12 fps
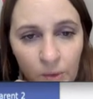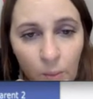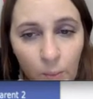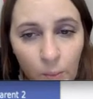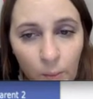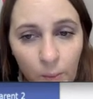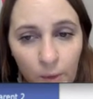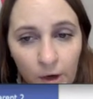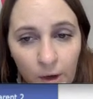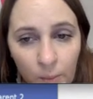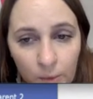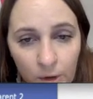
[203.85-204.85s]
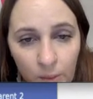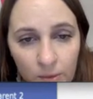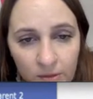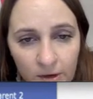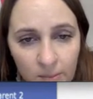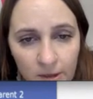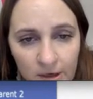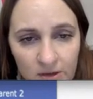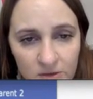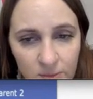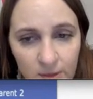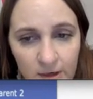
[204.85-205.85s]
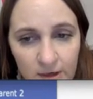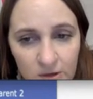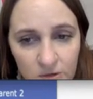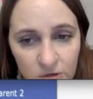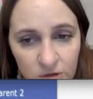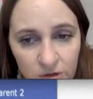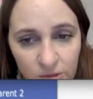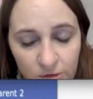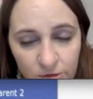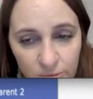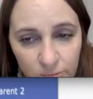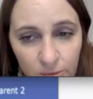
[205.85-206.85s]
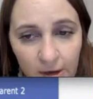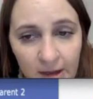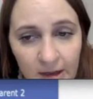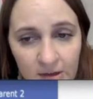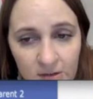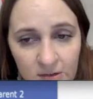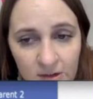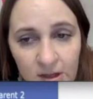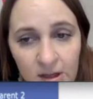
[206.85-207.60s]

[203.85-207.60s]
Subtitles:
More work with our Punnett squares to get the question right.